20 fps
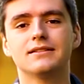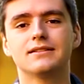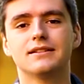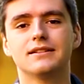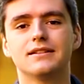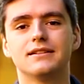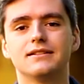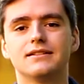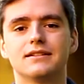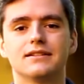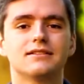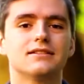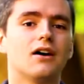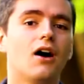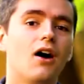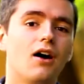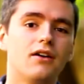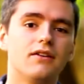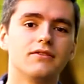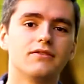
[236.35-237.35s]
to
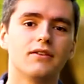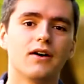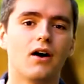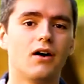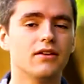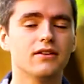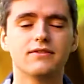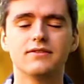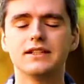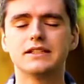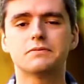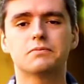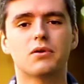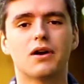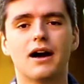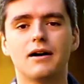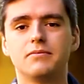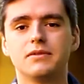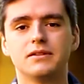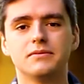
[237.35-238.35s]
solve all of these
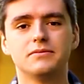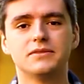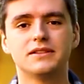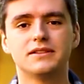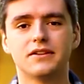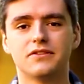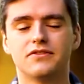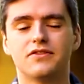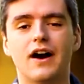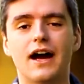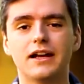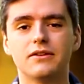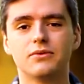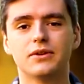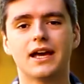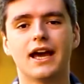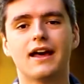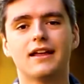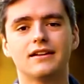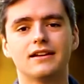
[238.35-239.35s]
problems, to find
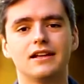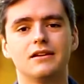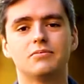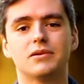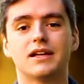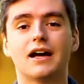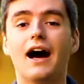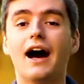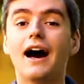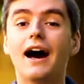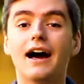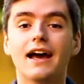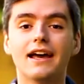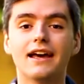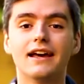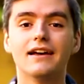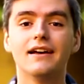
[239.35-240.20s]
reality, but I